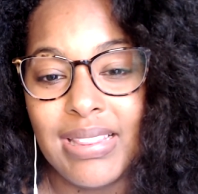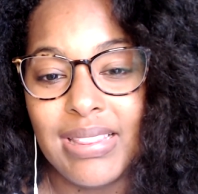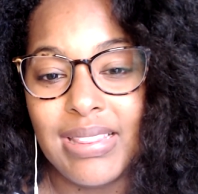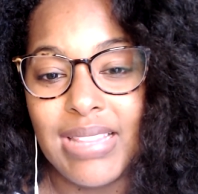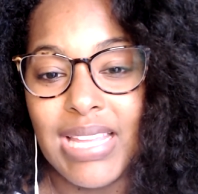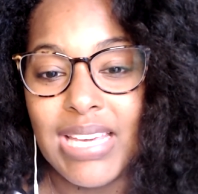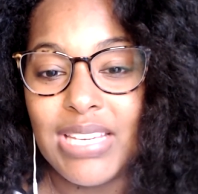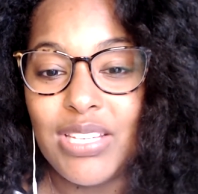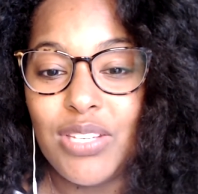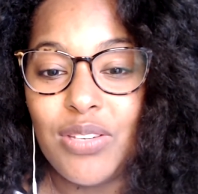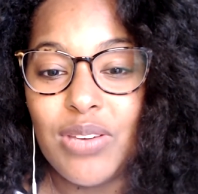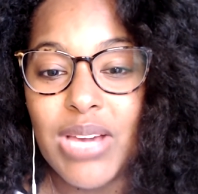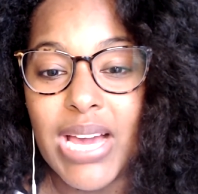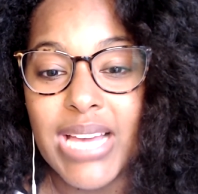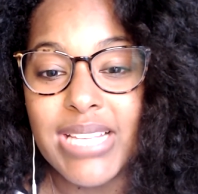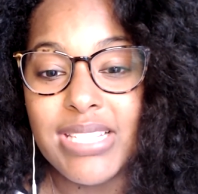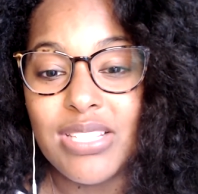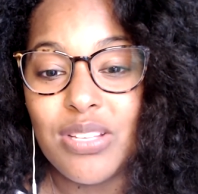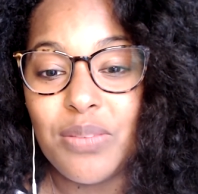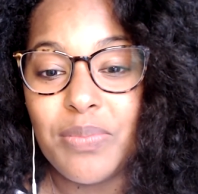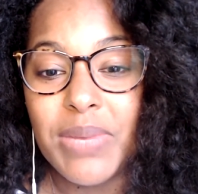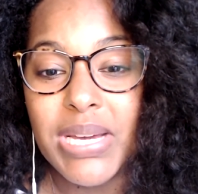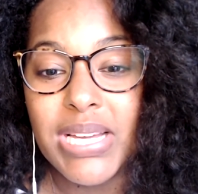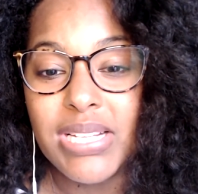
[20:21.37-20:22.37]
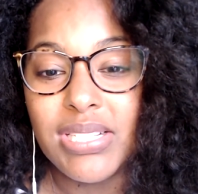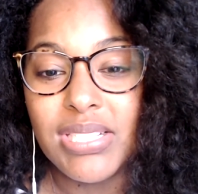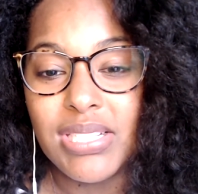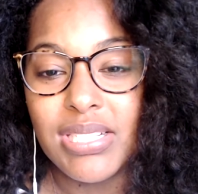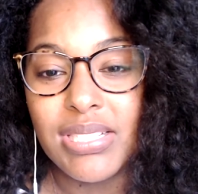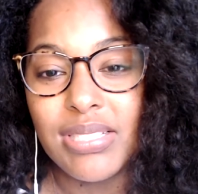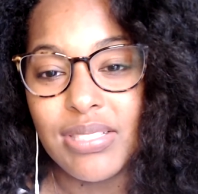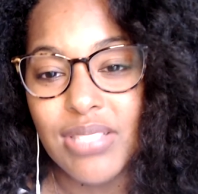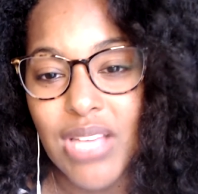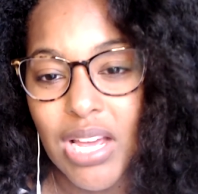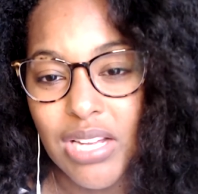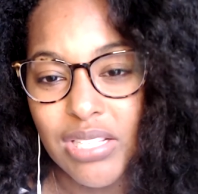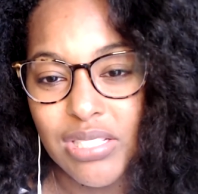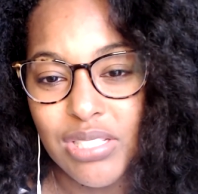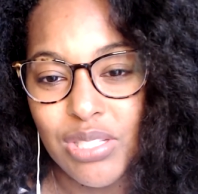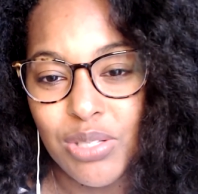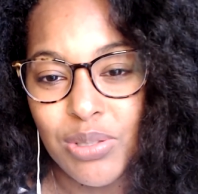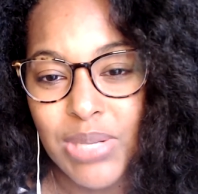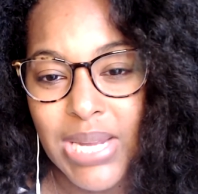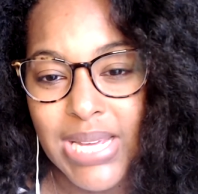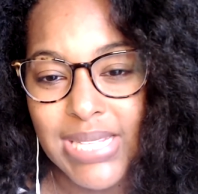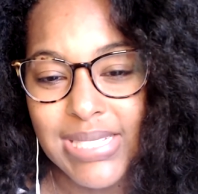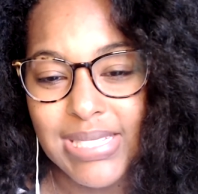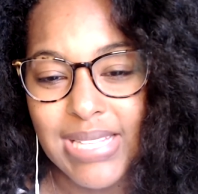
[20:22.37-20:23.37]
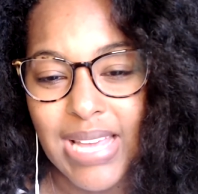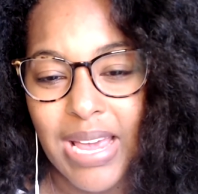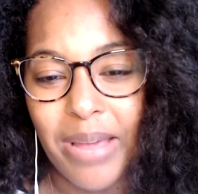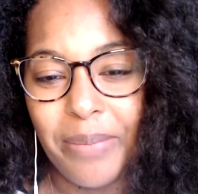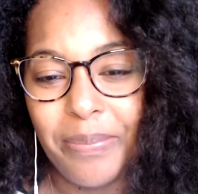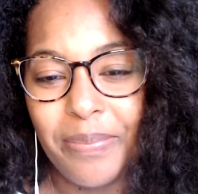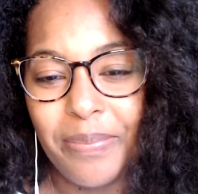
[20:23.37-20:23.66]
Thank you guys so much. Talk to you next time.